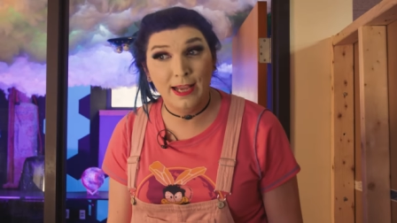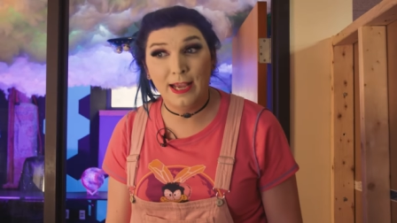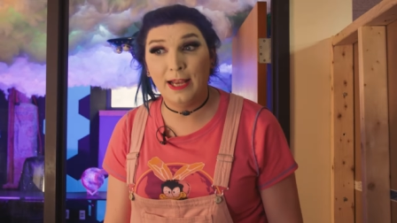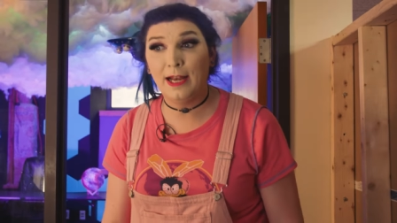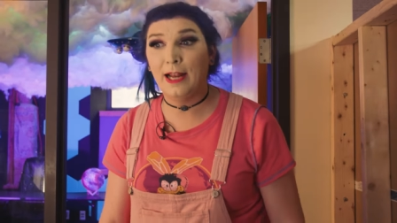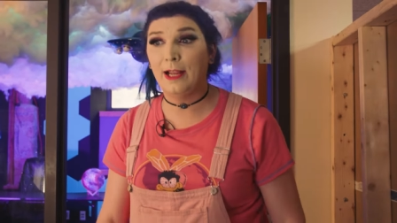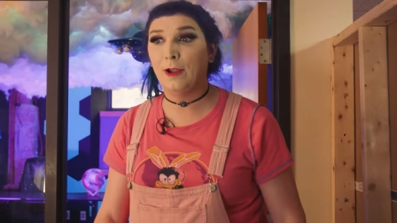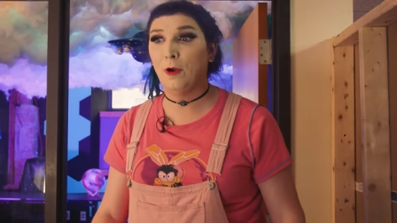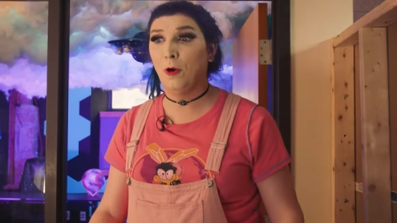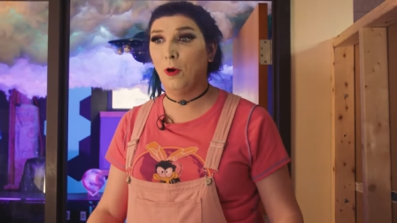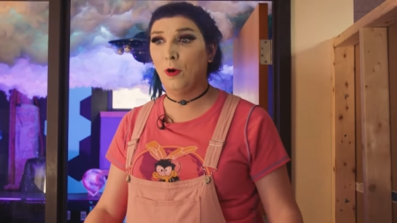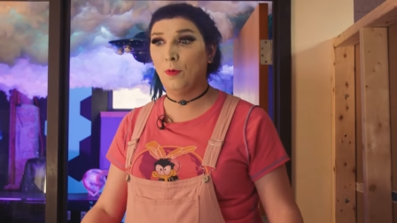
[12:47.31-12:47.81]
and
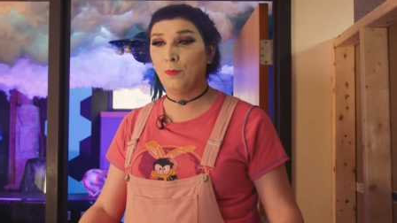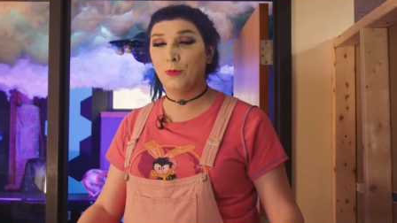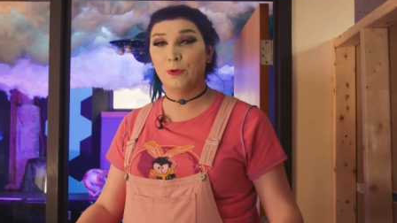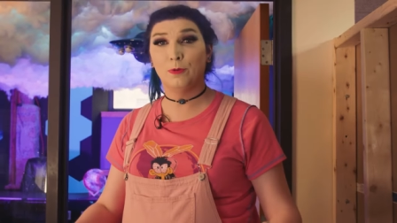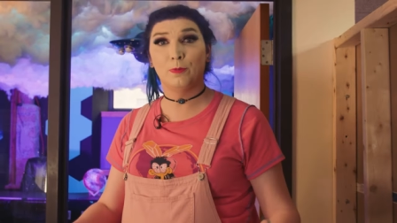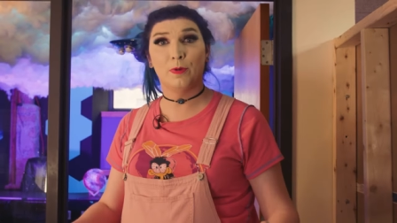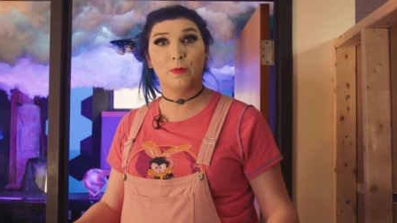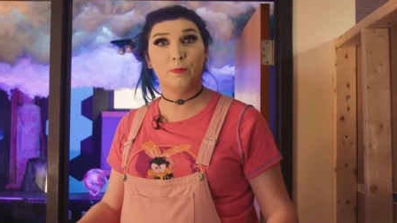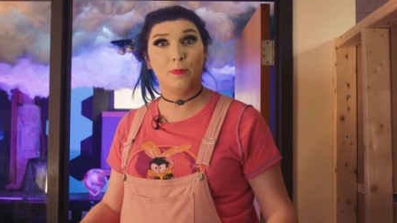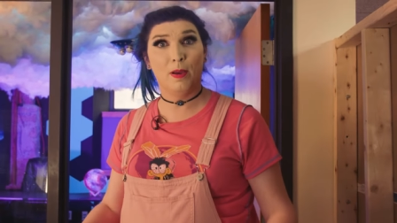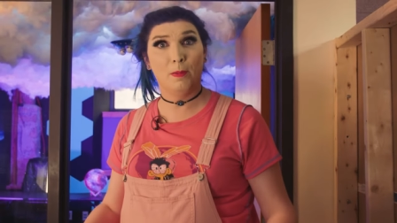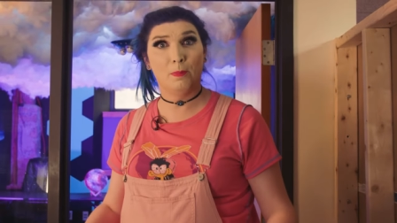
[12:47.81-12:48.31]
I hope you
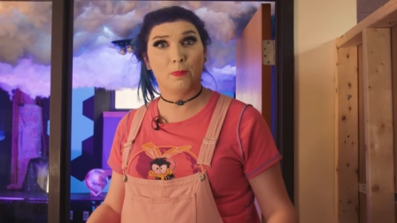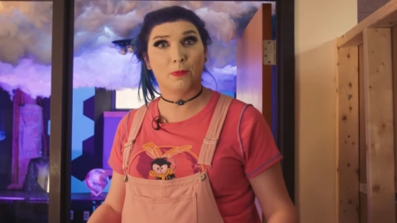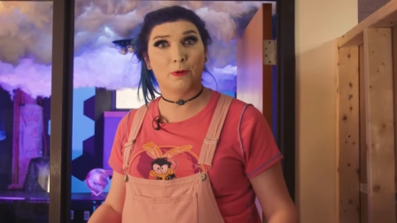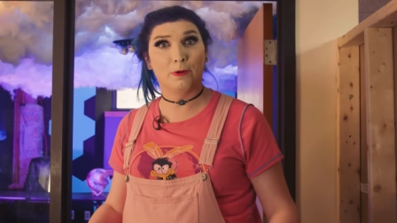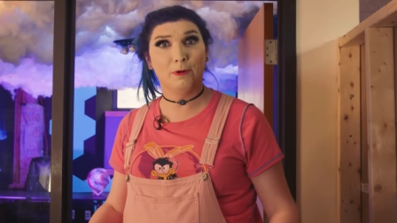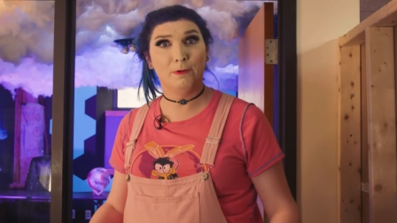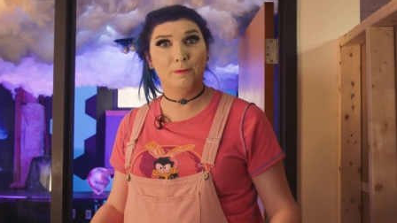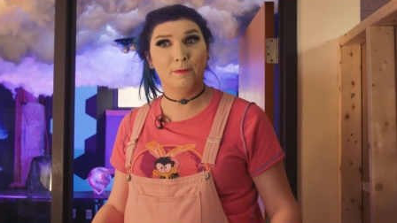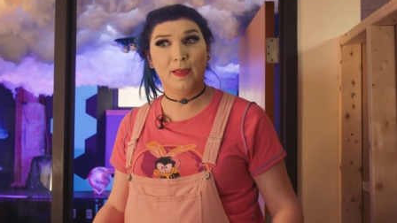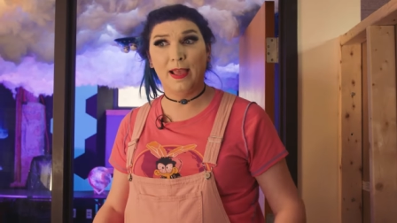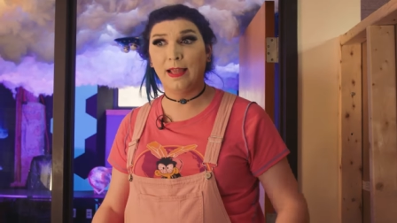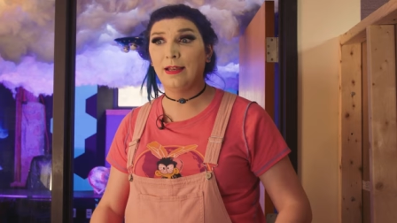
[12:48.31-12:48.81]

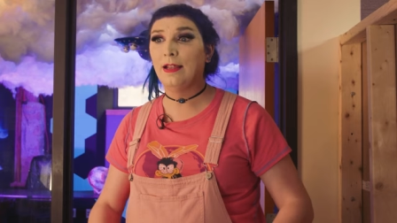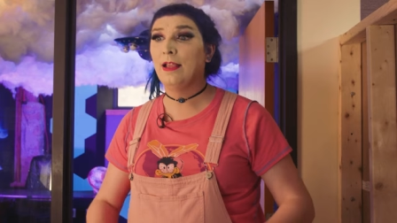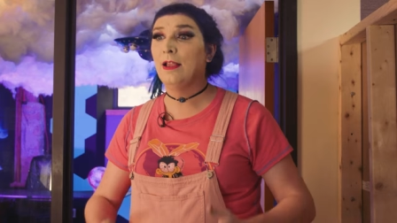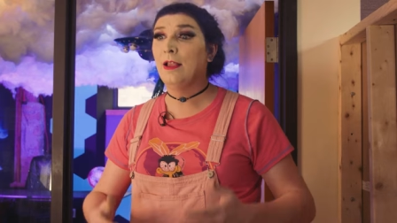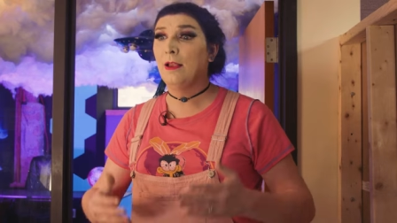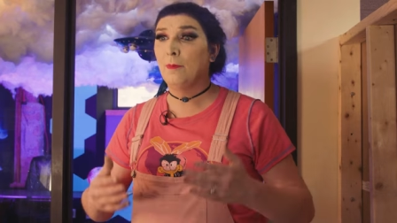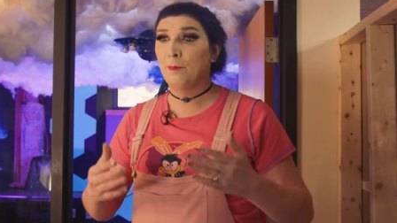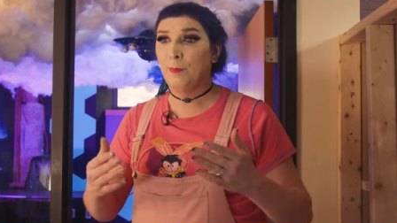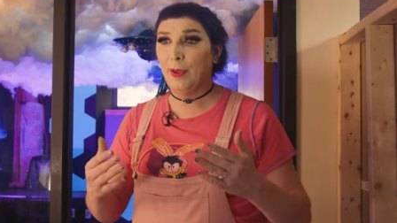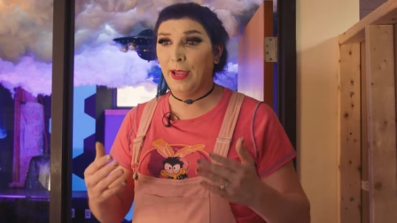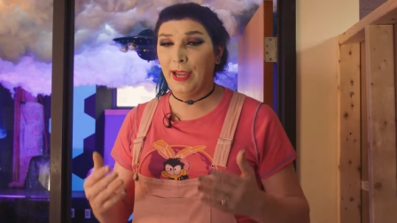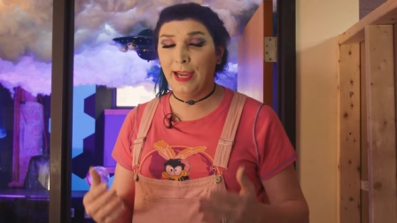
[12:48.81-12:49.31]
remember that
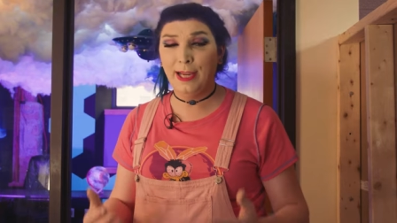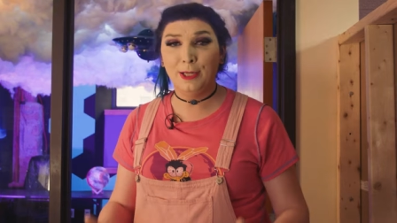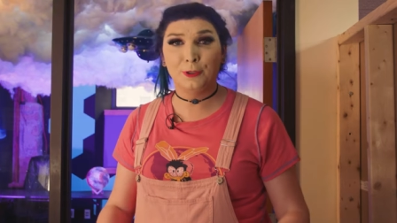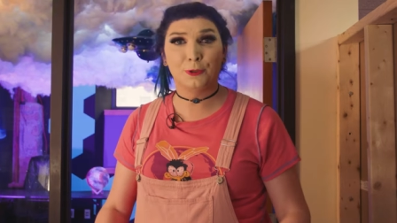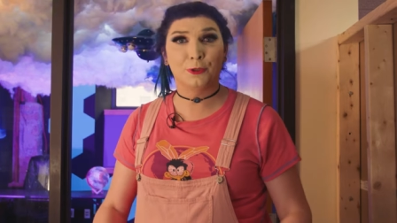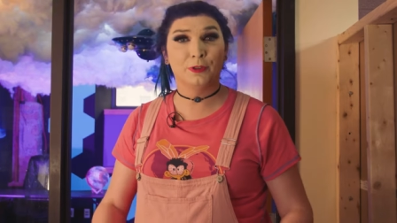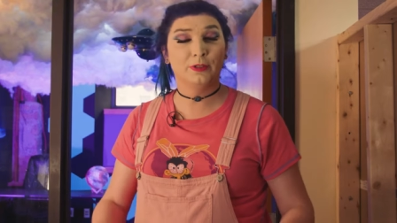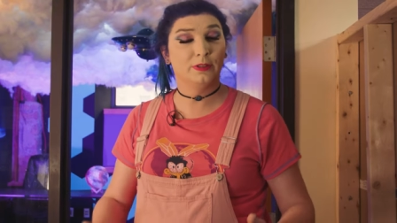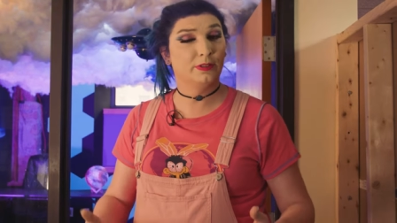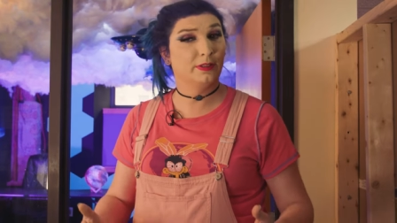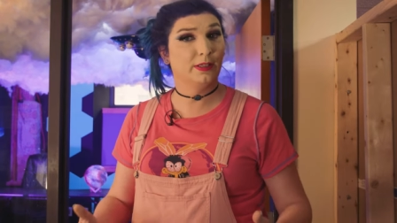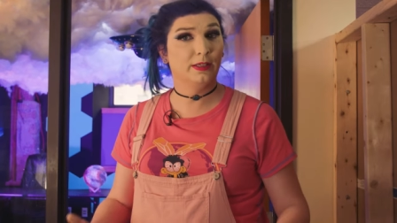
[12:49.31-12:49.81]

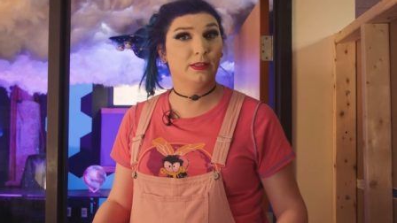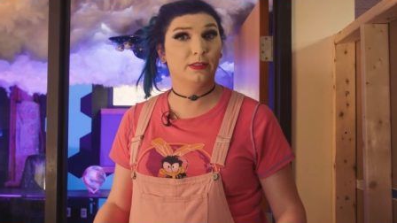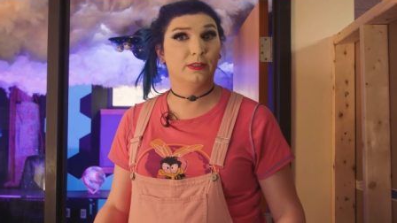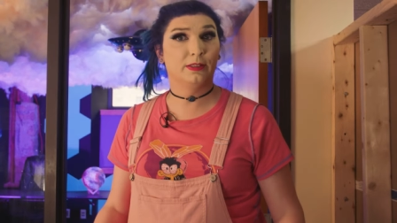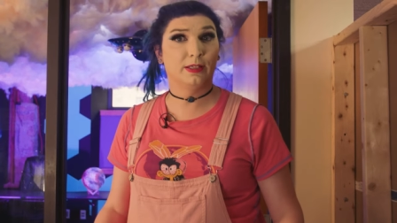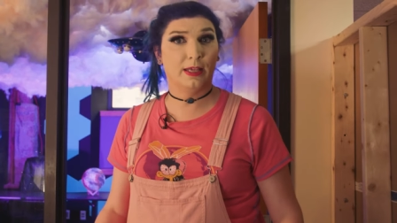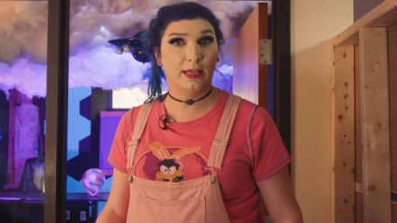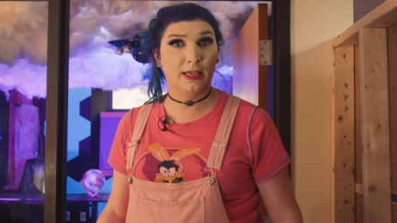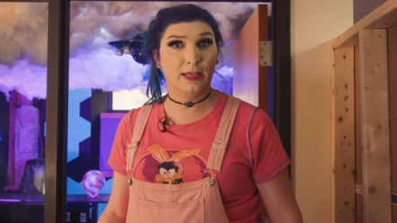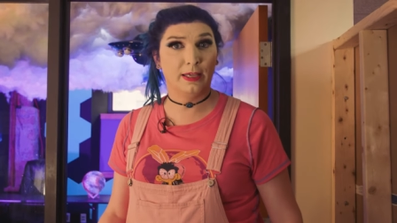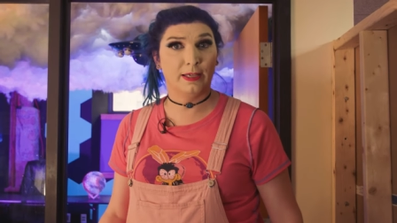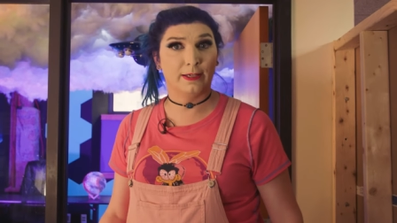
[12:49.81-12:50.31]
patience is
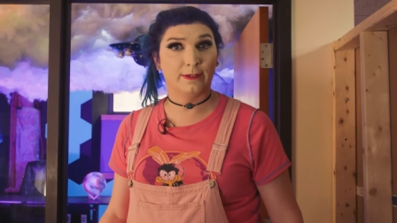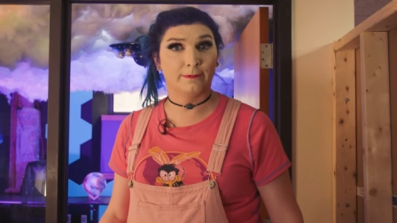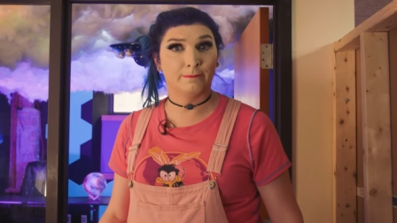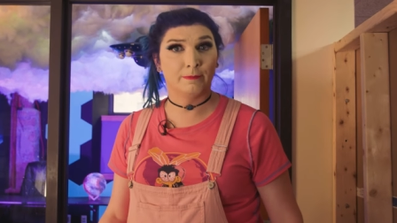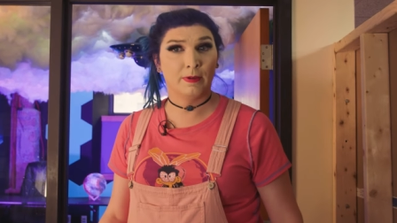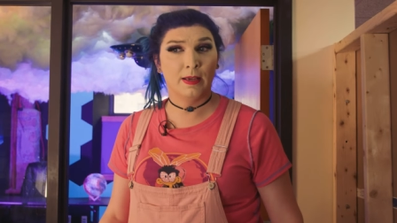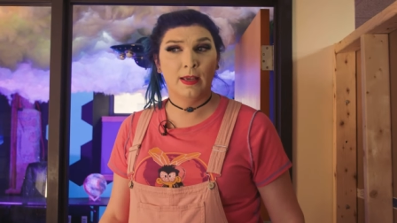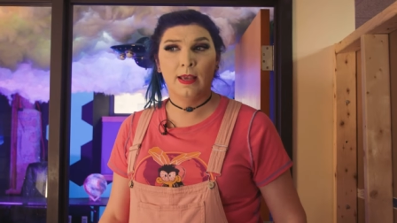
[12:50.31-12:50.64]
key.